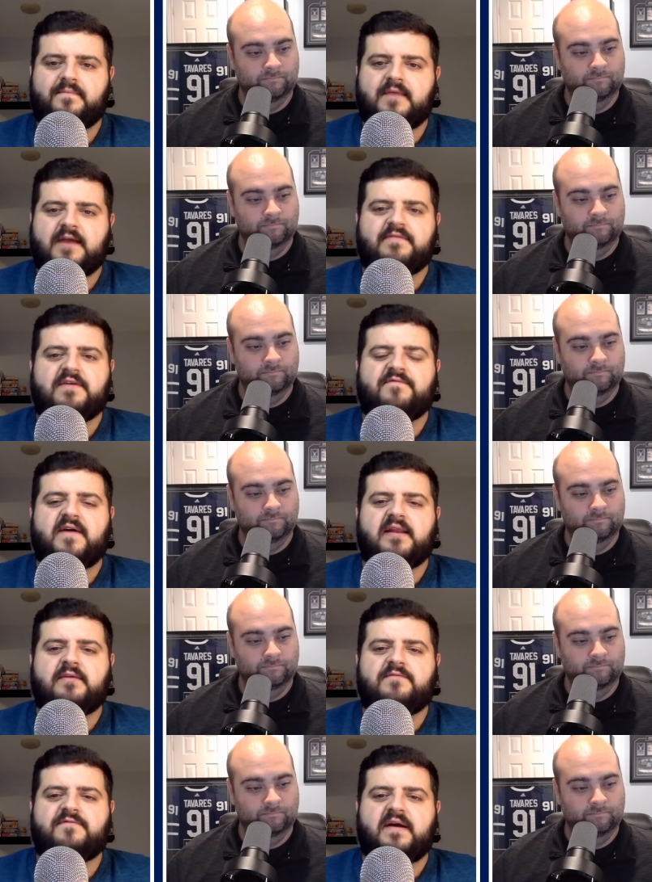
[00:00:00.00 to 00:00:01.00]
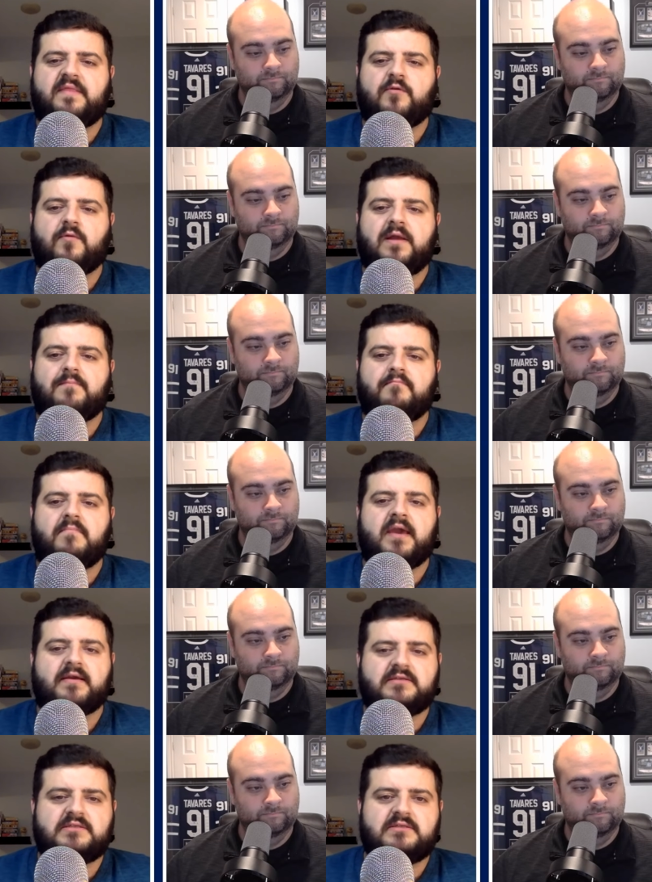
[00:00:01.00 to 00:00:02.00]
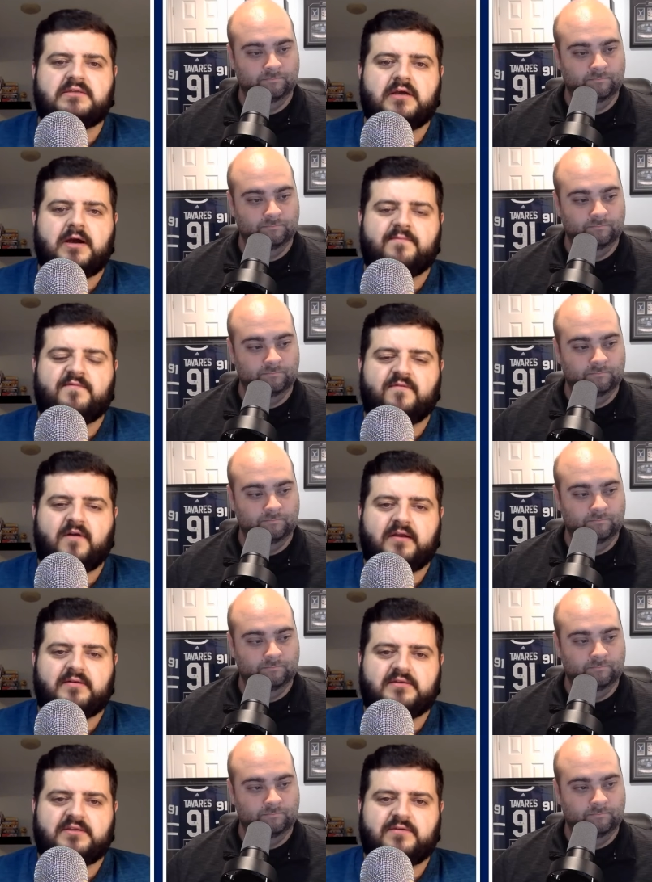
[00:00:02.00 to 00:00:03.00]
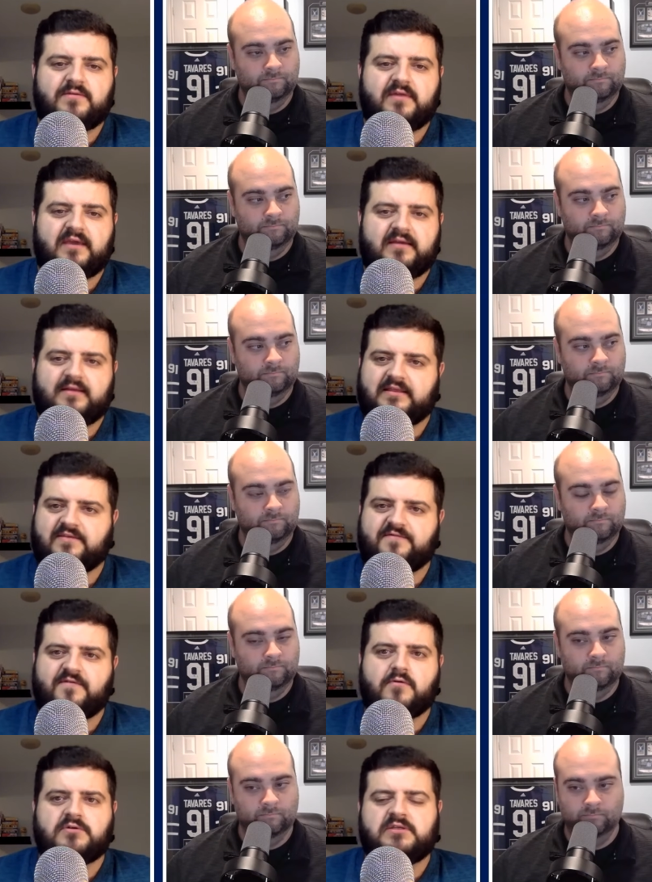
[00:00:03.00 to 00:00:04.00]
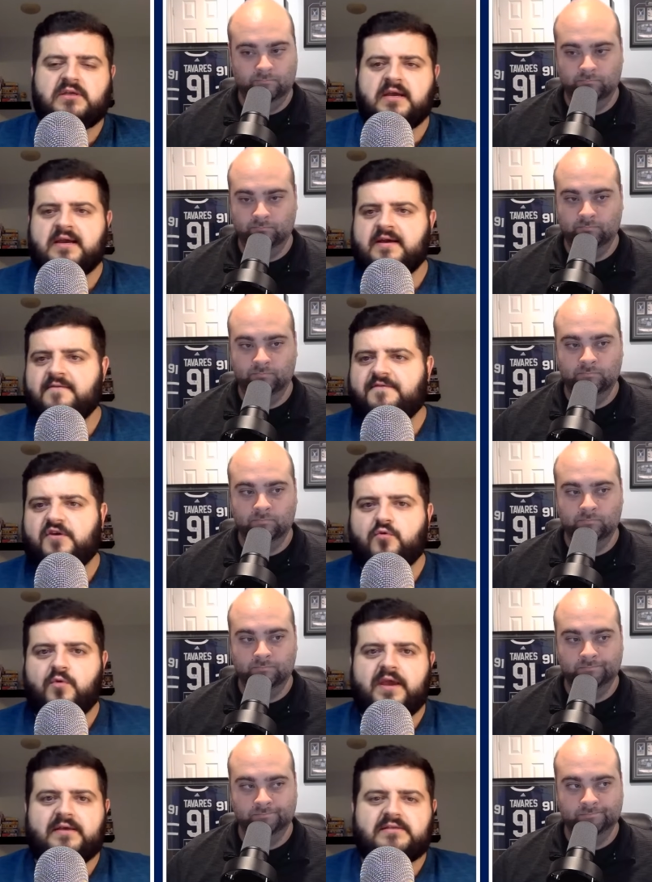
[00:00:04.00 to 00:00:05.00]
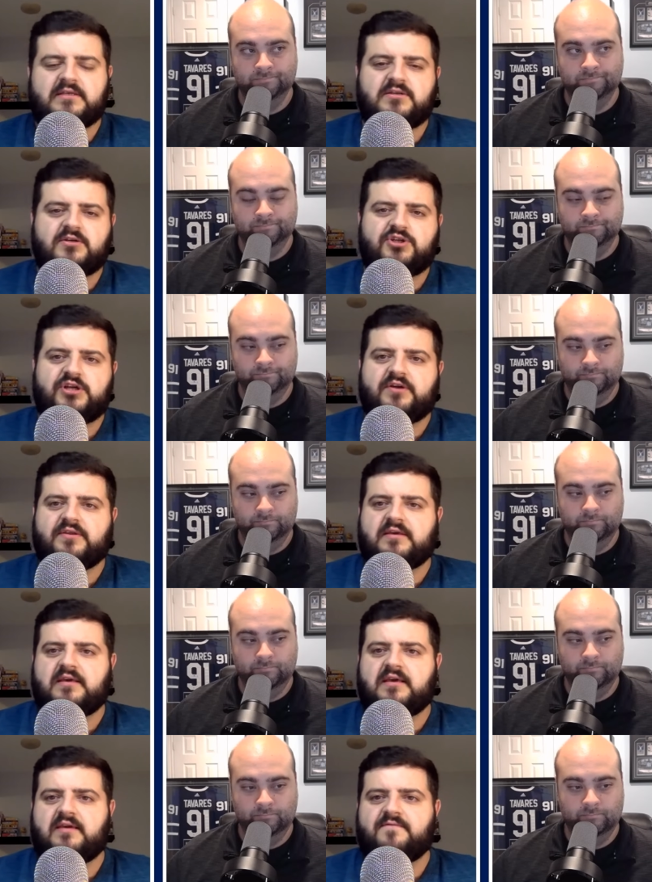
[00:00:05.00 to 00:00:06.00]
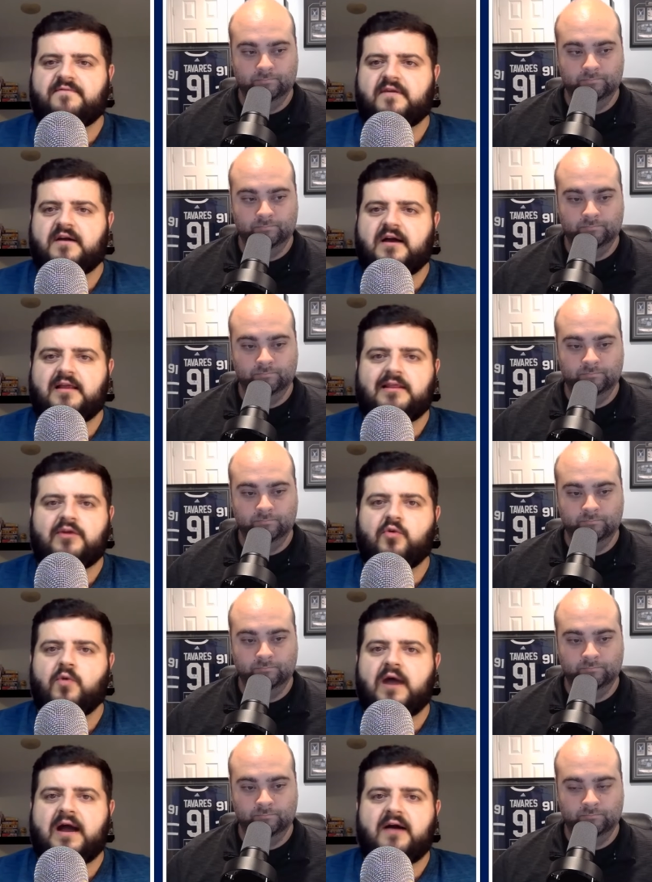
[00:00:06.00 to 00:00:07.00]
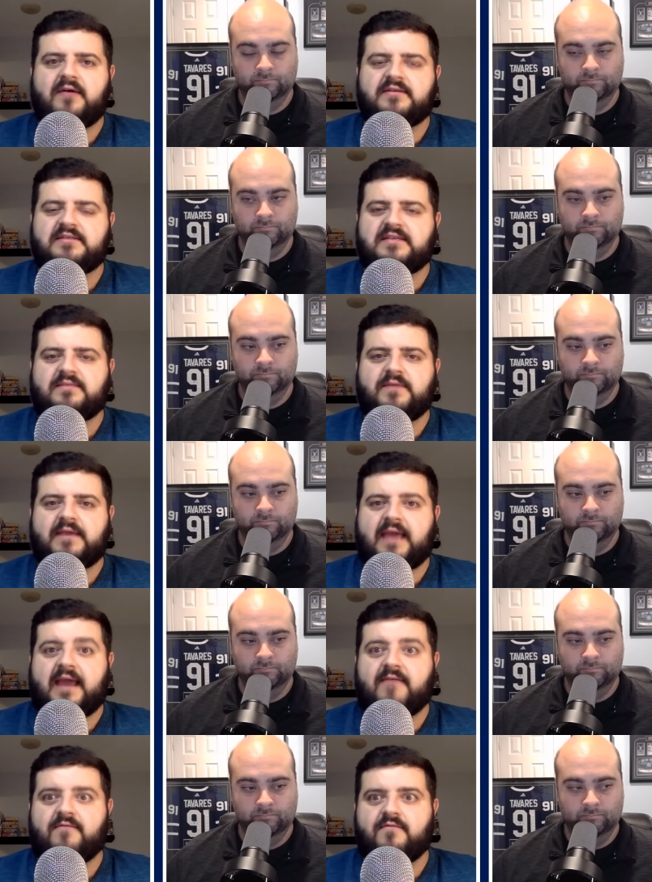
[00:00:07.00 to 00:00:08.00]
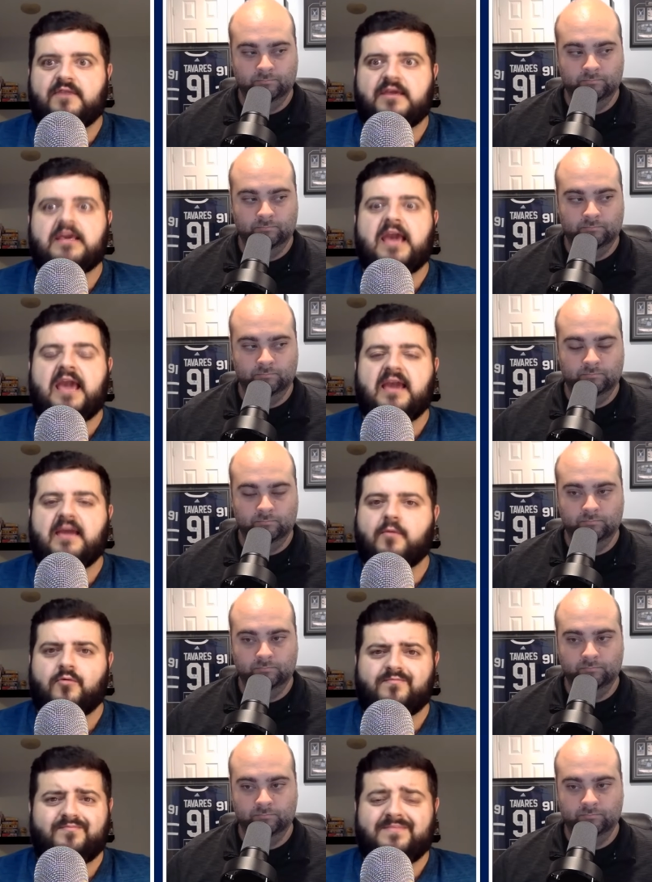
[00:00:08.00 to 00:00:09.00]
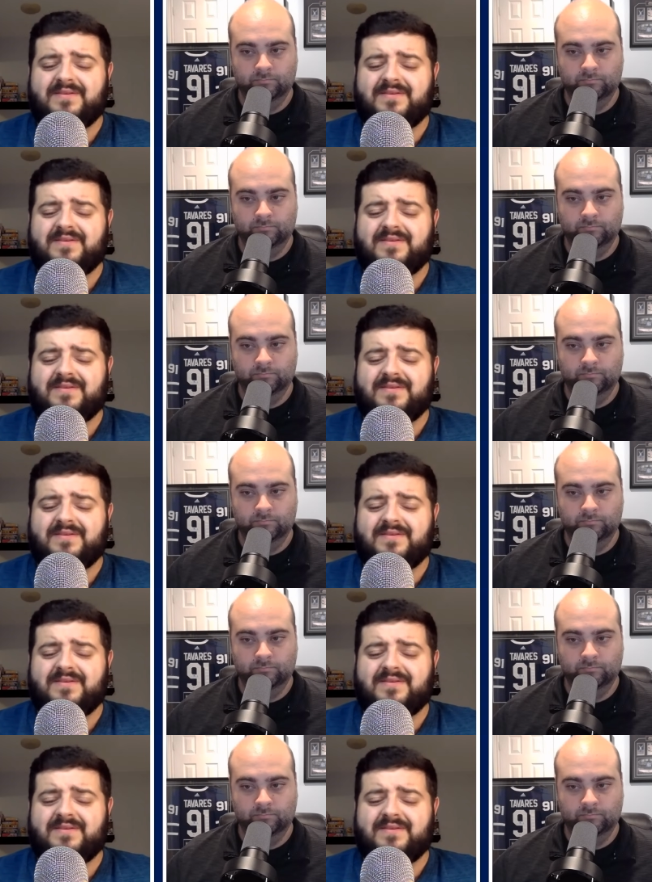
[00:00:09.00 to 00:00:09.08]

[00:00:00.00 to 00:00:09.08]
Speaker 1: have they finally found the right mix up front? Do you think? Like the first few weeks, it took Sheldon Keefe a little while. It seemed like every game or